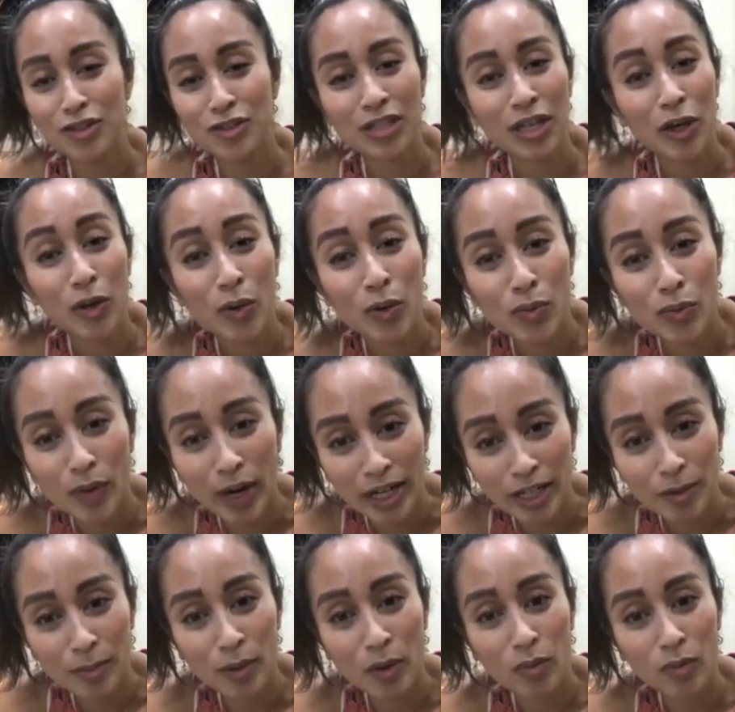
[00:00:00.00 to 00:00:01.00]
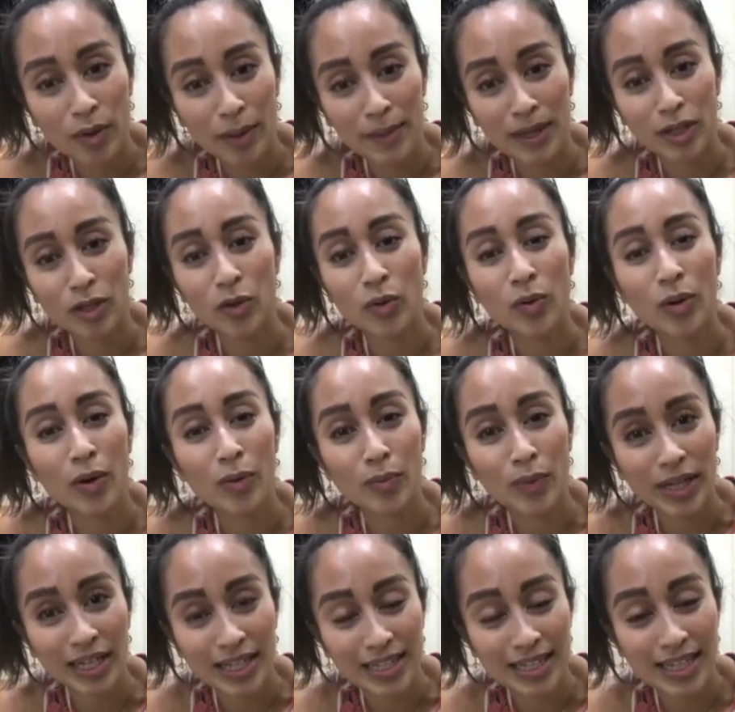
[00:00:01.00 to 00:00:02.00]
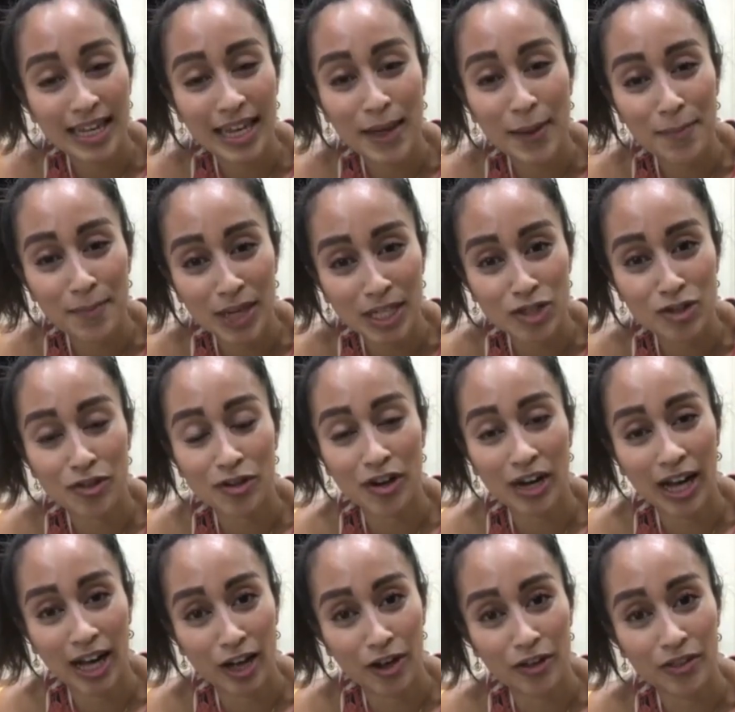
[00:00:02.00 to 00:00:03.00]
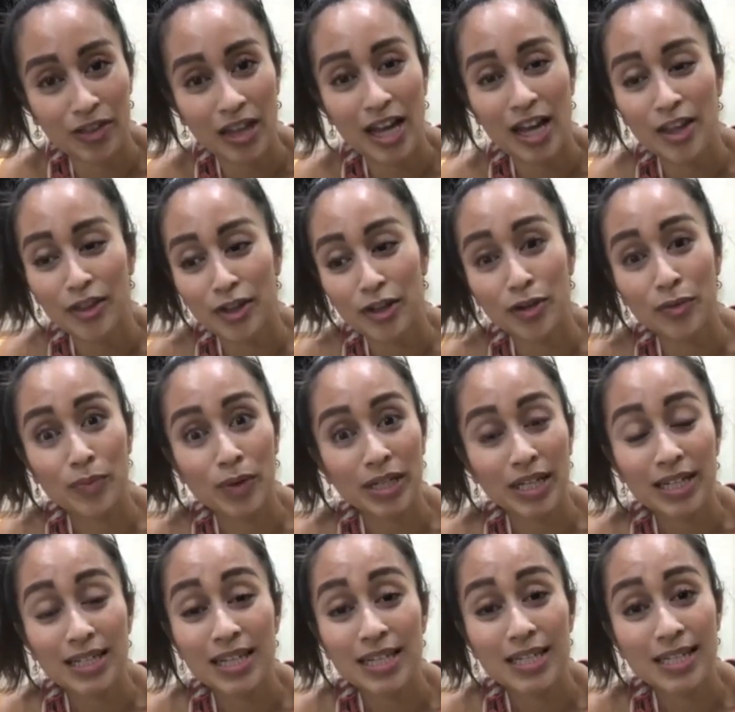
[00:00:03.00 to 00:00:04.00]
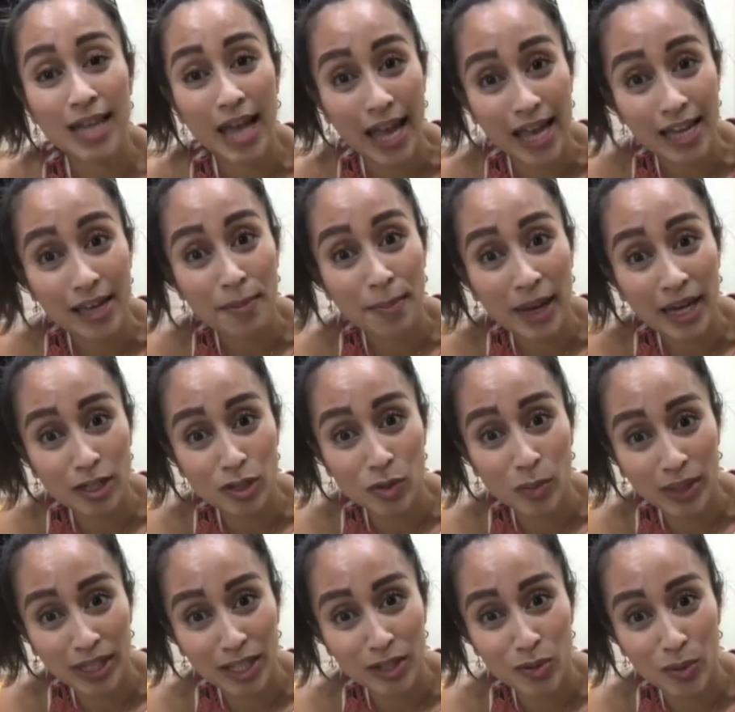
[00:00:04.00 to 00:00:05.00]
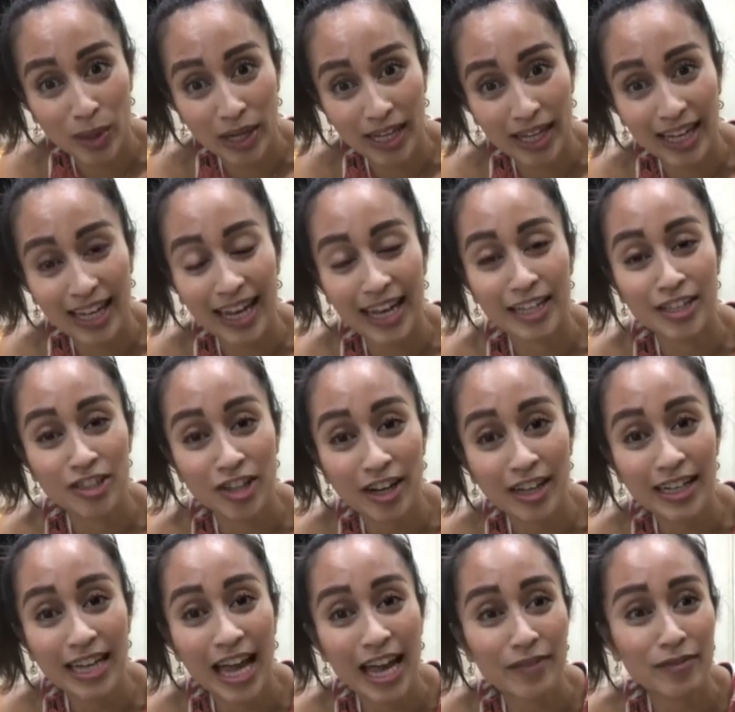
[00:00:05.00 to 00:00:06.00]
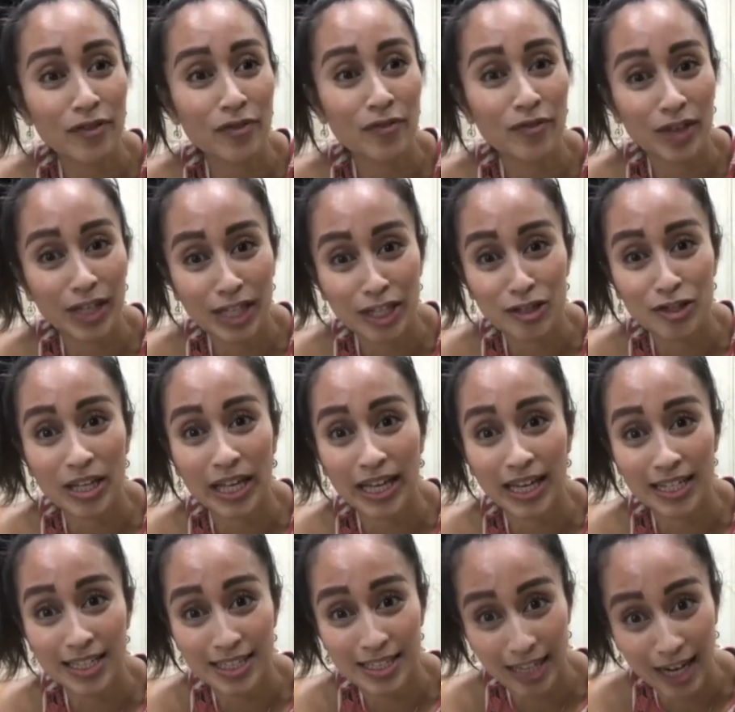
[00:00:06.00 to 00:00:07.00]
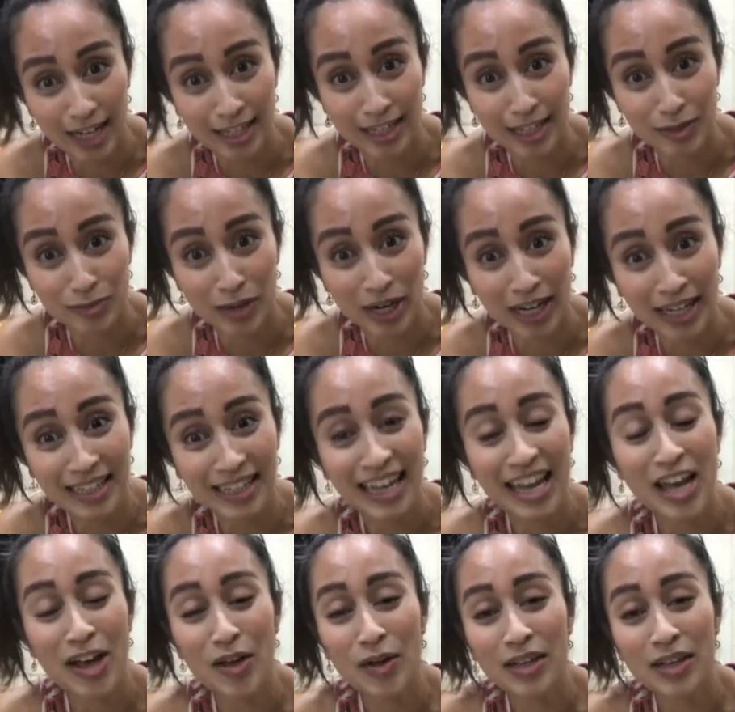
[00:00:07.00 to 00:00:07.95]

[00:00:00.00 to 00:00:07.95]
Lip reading: incredible women who are ready to commit to their health, that are ready to take back 2020 and not have it finish like it started, right?